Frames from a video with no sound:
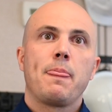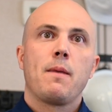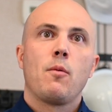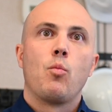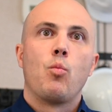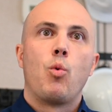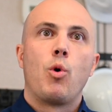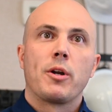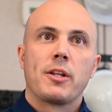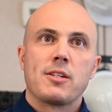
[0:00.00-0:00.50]

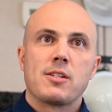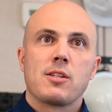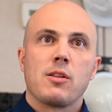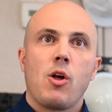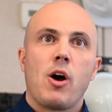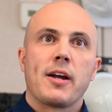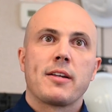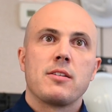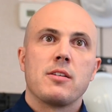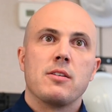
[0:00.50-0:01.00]
what it's
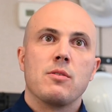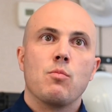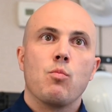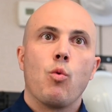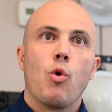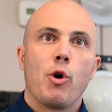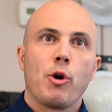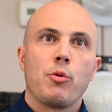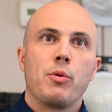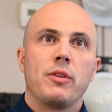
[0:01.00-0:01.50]
like to
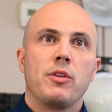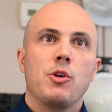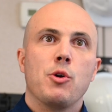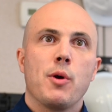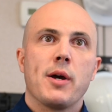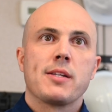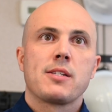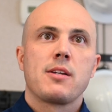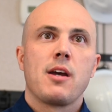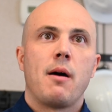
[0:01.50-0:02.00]
work with
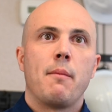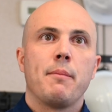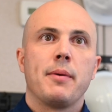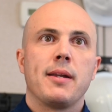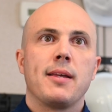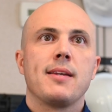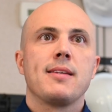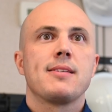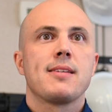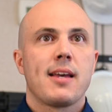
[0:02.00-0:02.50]
US
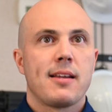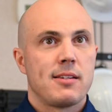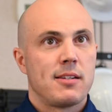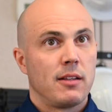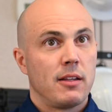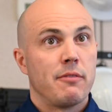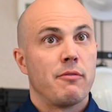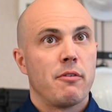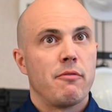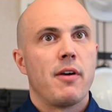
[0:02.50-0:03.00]
companies and
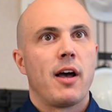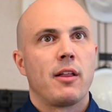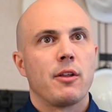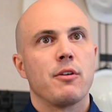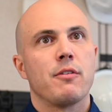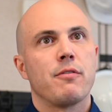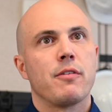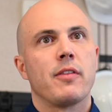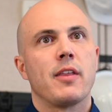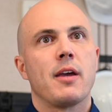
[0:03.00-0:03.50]
deliver
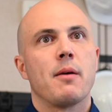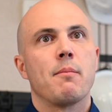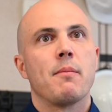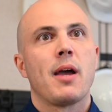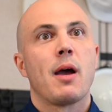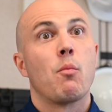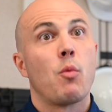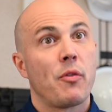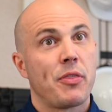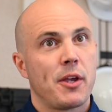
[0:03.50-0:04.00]
value for them
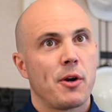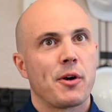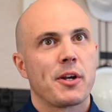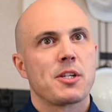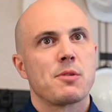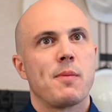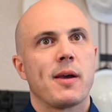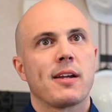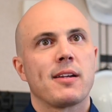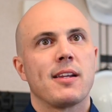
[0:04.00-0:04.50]
and what they're
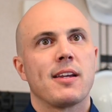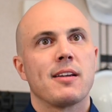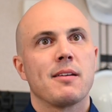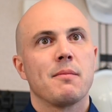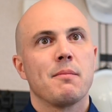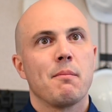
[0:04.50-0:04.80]
expecting.